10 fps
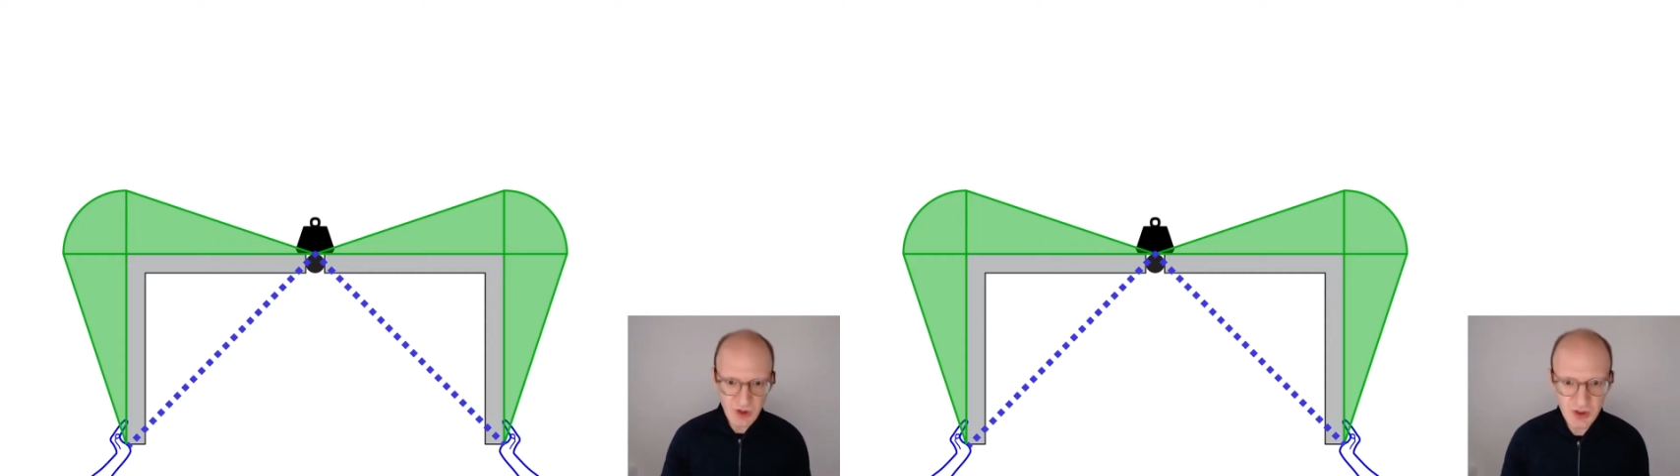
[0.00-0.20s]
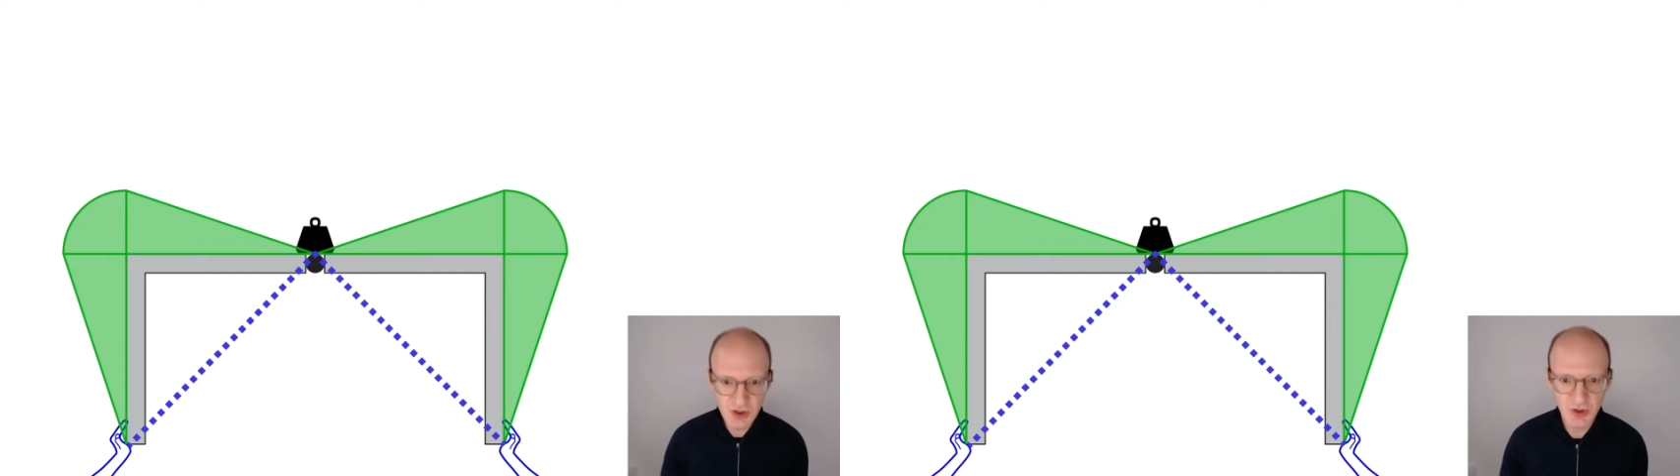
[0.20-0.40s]

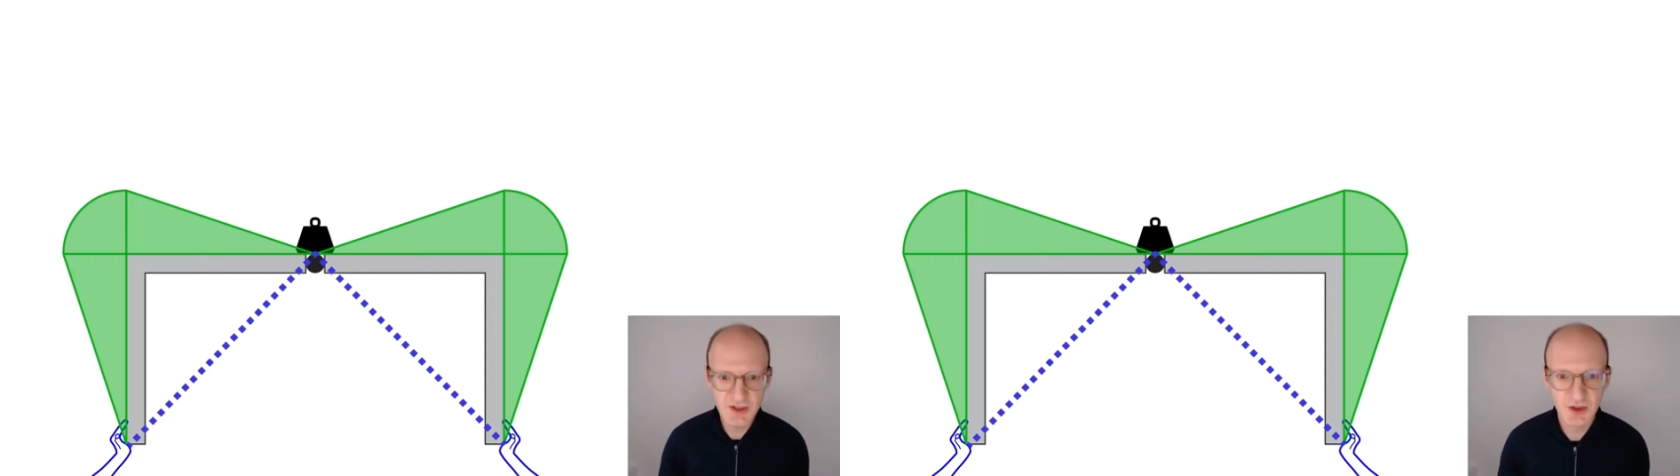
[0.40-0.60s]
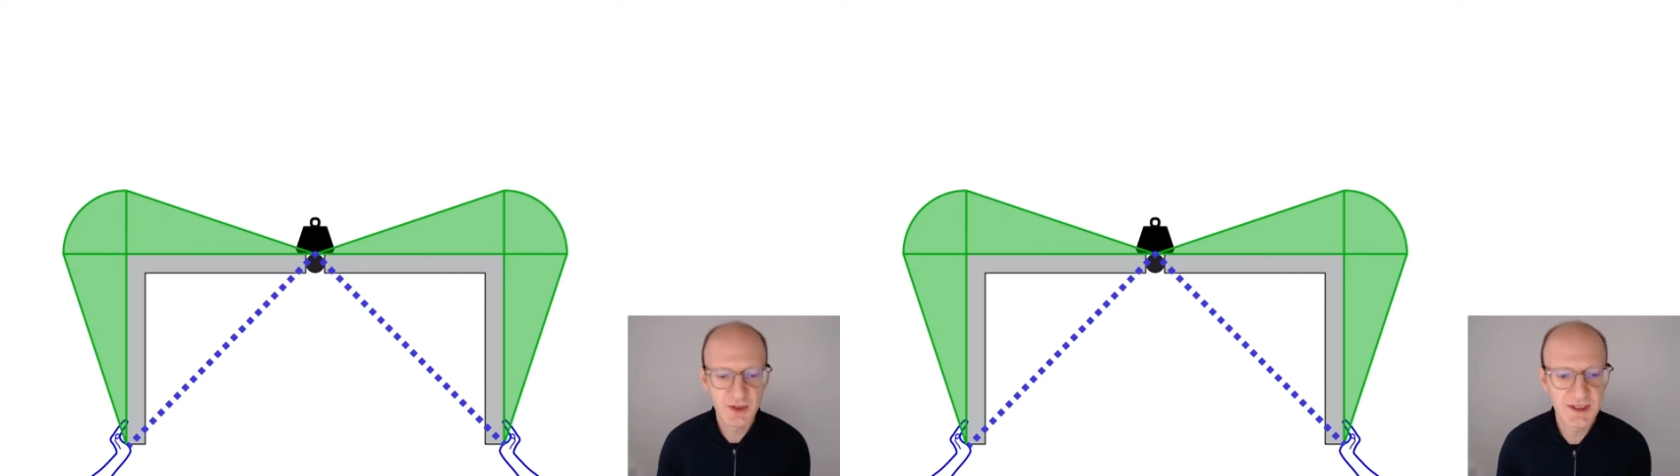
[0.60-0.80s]
So these
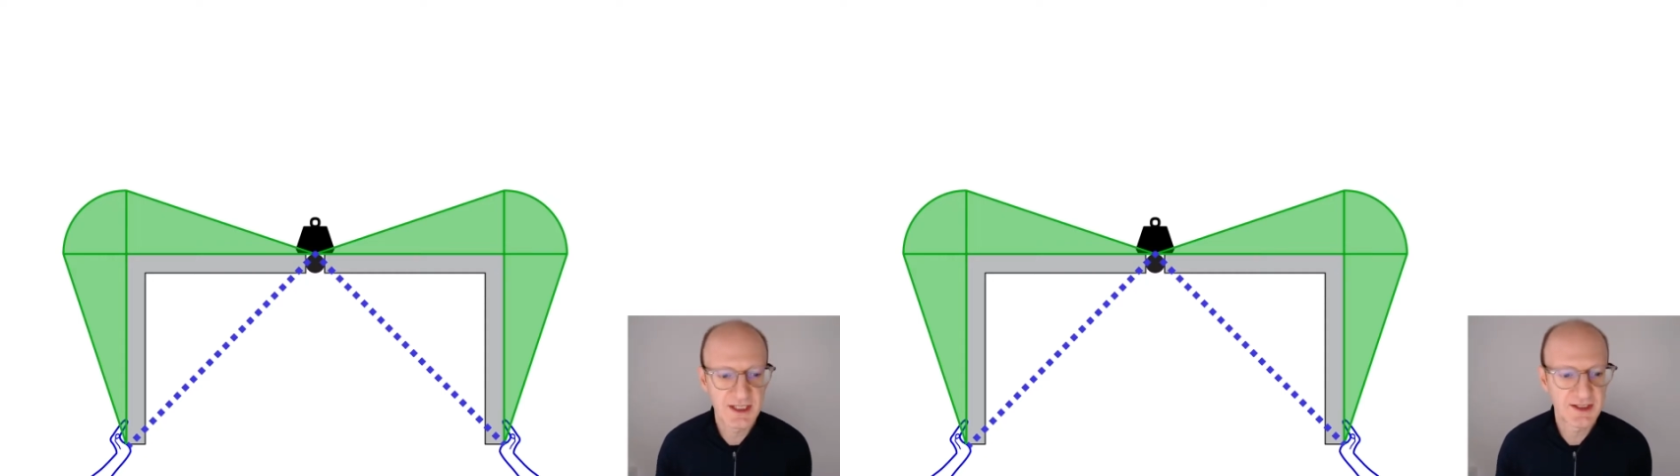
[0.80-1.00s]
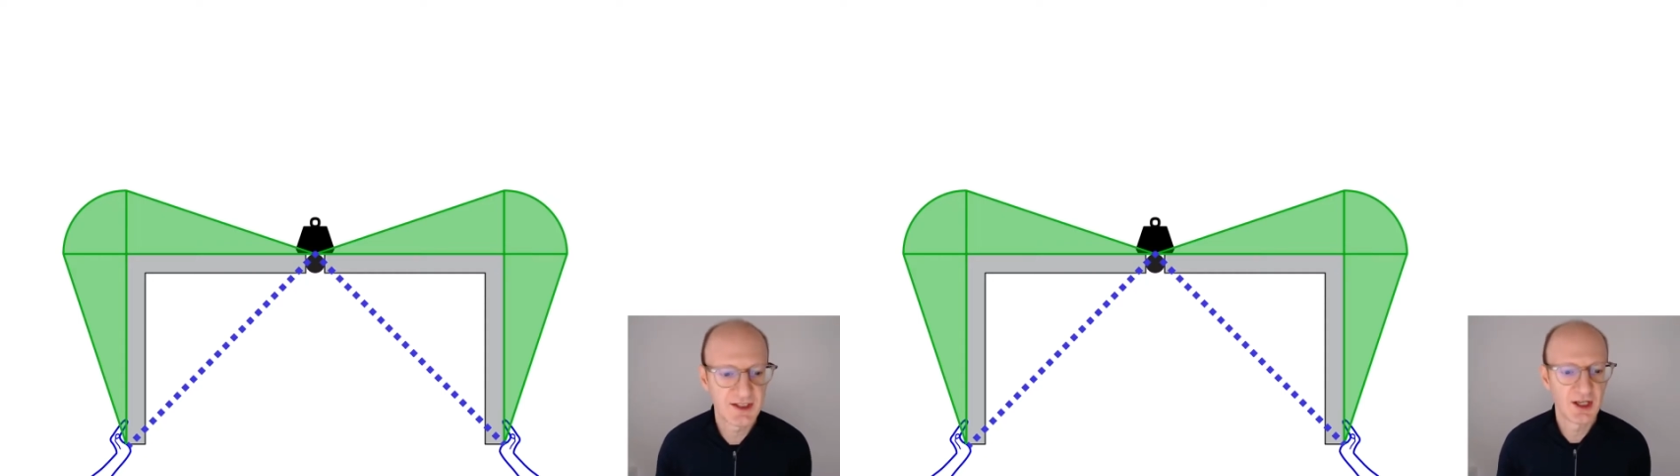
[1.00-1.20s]
do
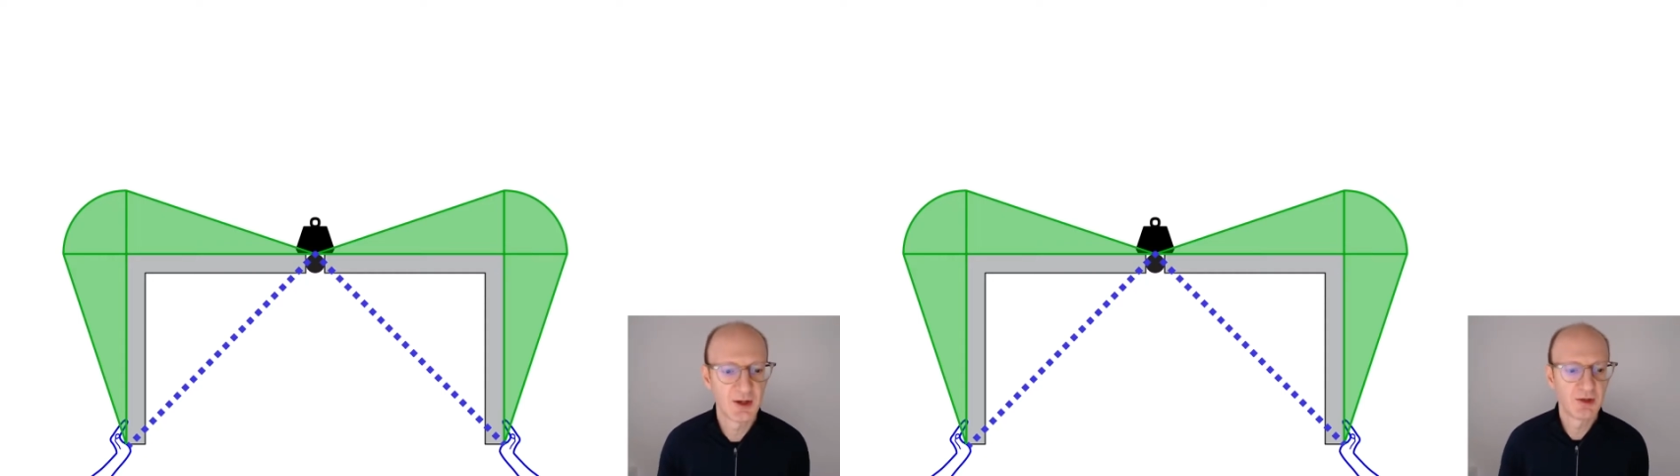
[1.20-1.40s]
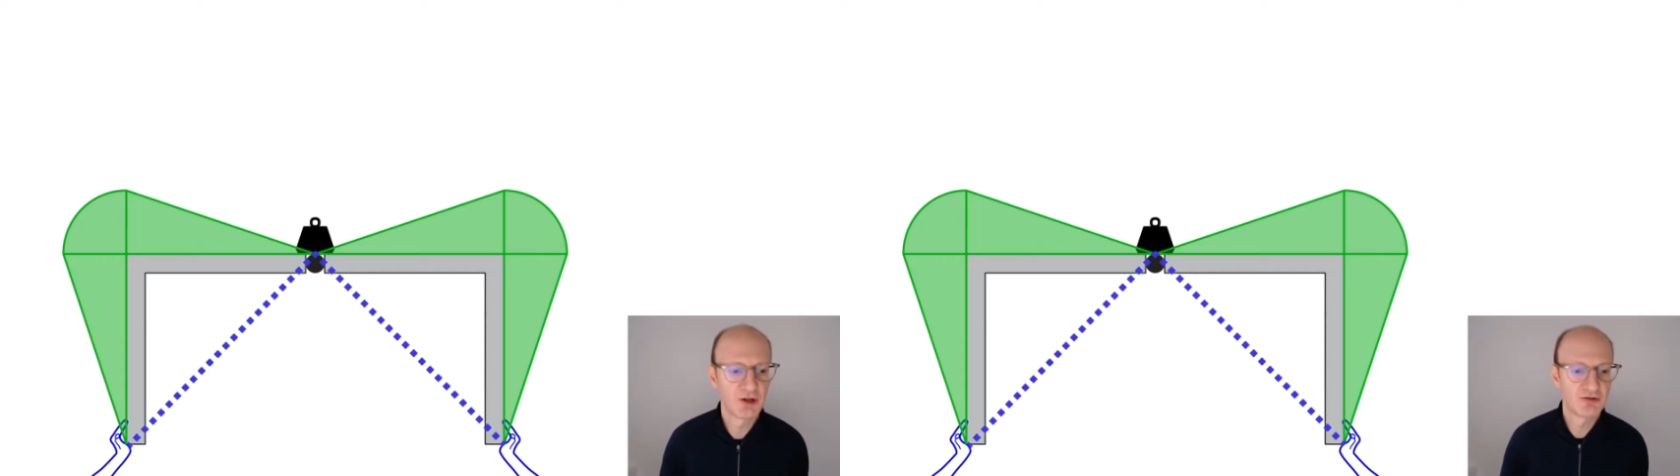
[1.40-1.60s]
exist
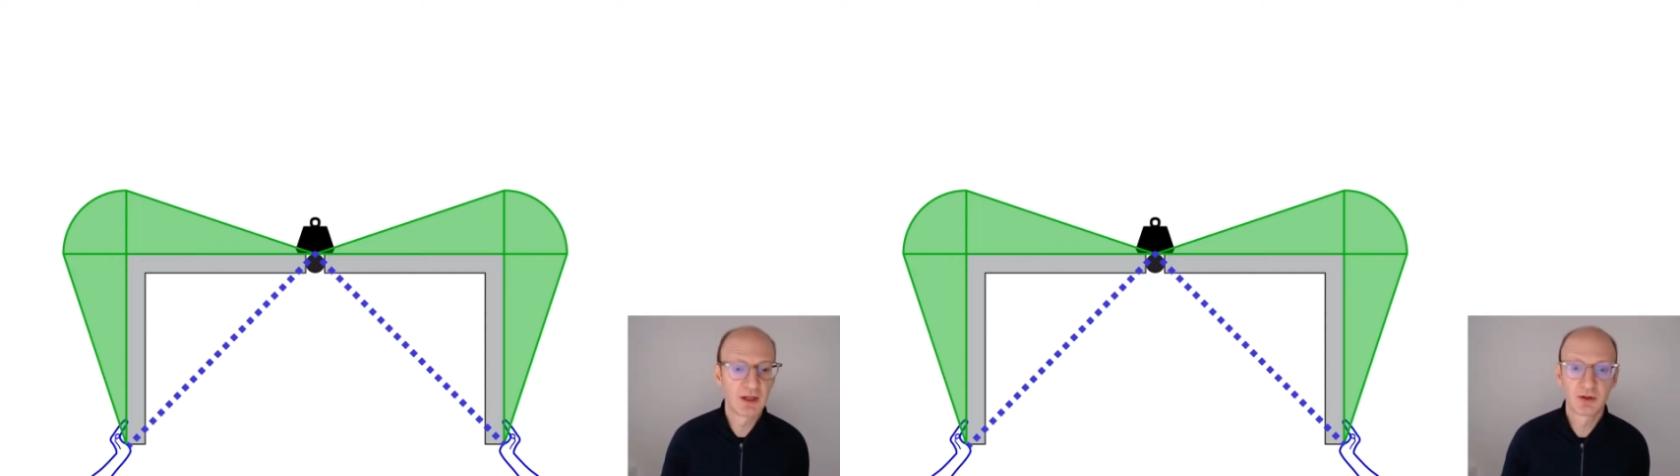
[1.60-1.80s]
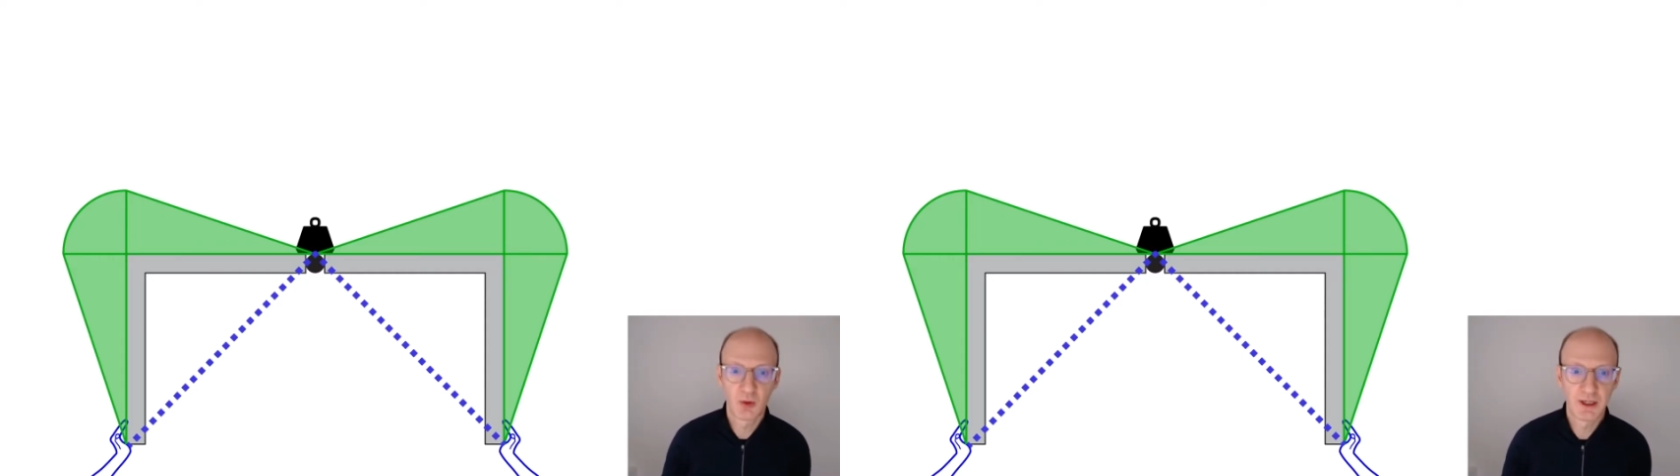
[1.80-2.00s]

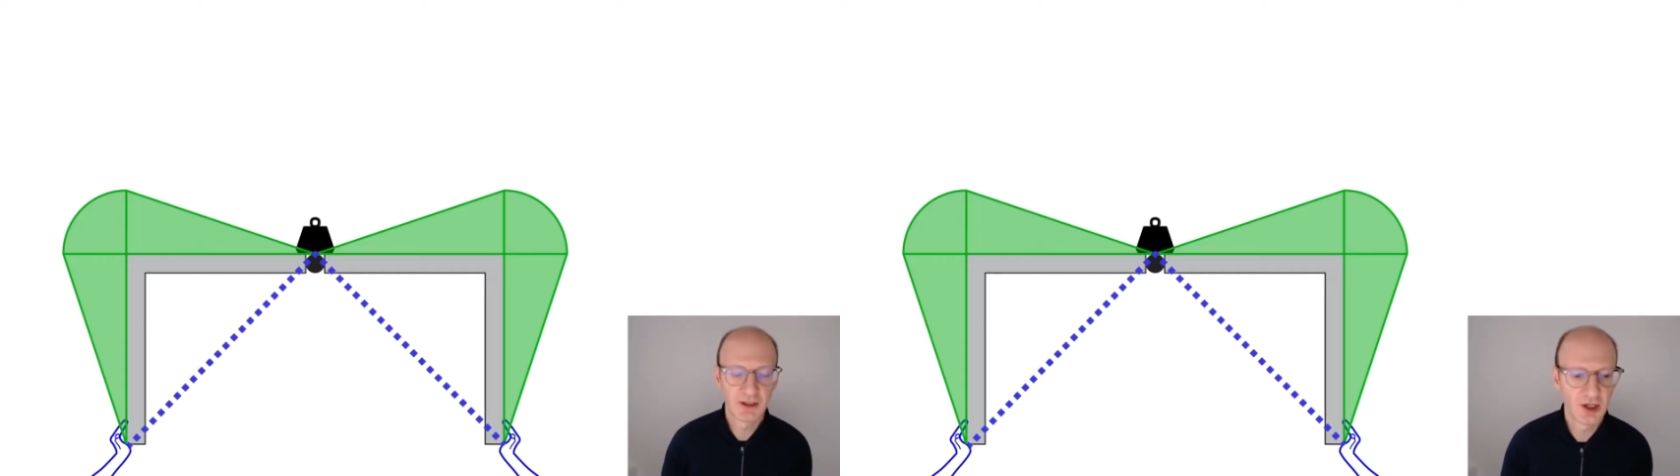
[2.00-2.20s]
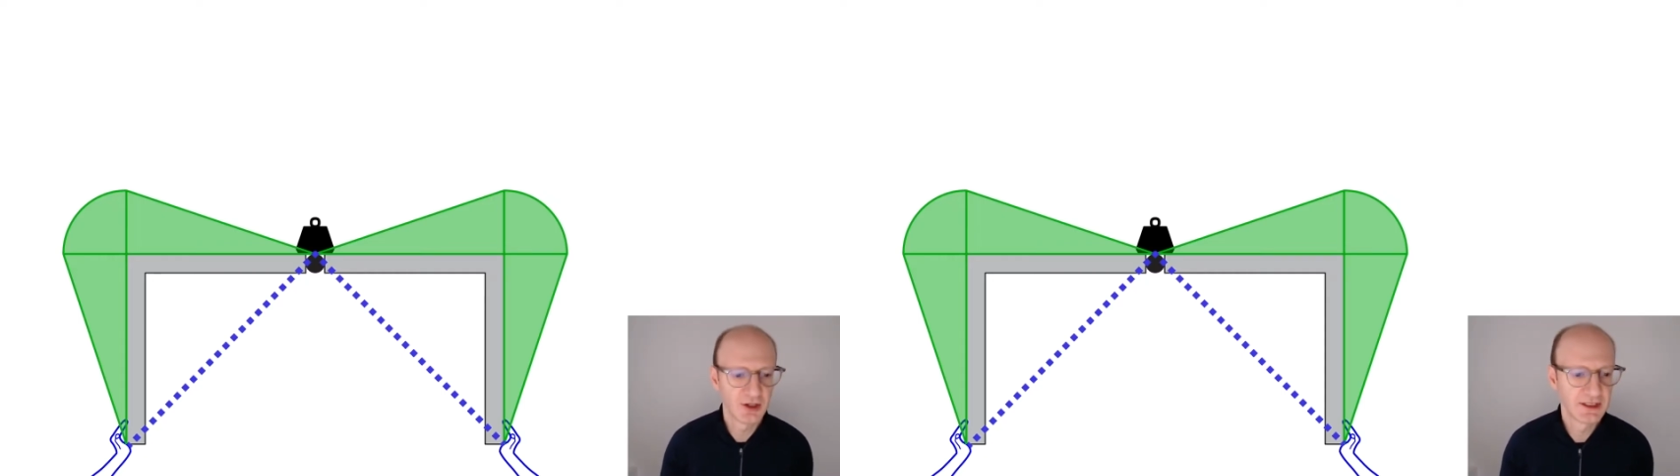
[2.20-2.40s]
around quite a
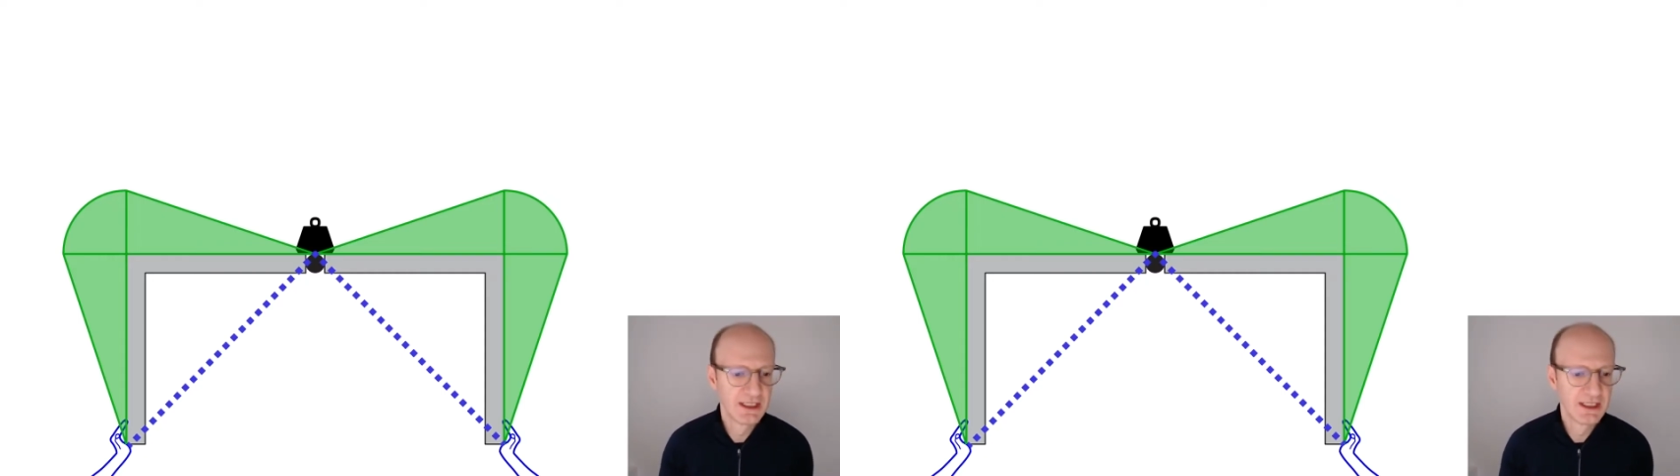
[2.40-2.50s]
lot.